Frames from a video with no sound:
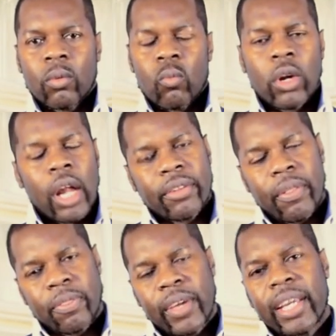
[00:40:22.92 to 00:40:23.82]
What are the
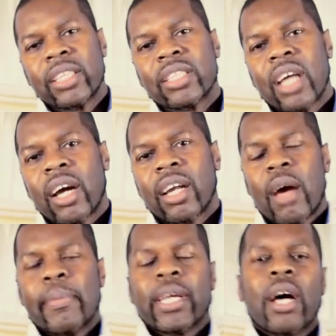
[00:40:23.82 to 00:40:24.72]
things that are
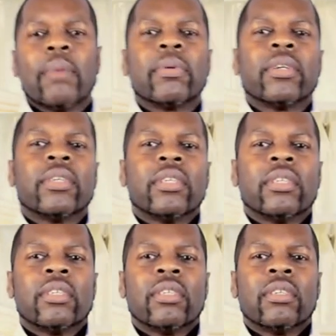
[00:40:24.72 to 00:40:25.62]
coming up
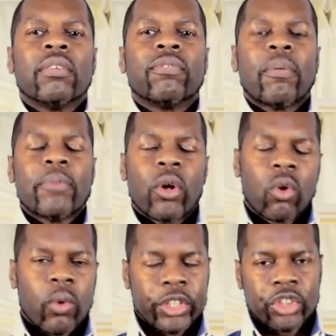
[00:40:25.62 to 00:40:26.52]
from your
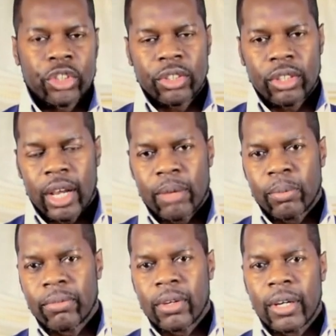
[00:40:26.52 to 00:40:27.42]
question time
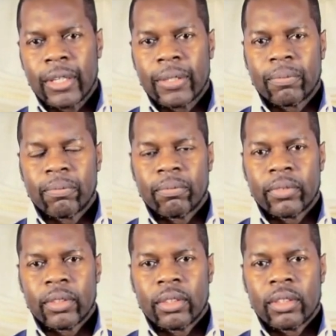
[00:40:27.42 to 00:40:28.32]
with God?
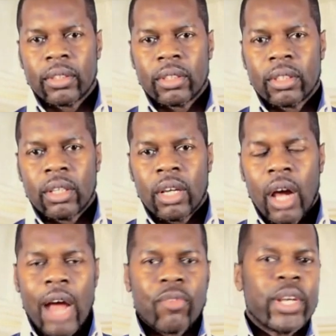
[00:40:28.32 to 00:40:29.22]

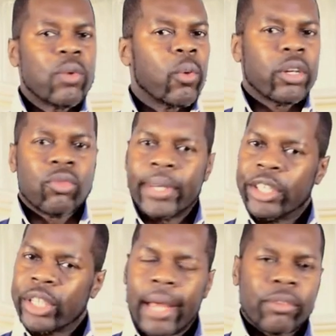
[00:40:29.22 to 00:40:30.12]
I really want to
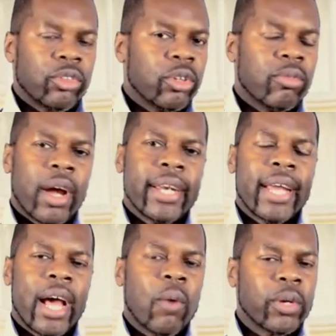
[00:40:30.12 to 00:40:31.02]
reach out to you right
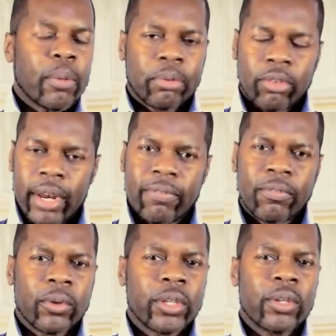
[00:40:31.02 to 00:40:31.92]
now. I want to pray
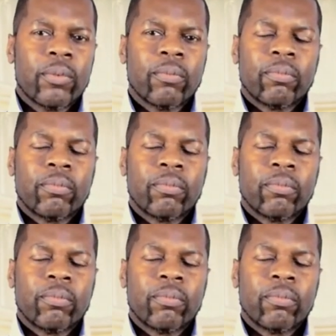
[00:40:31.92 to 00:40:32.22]
for you.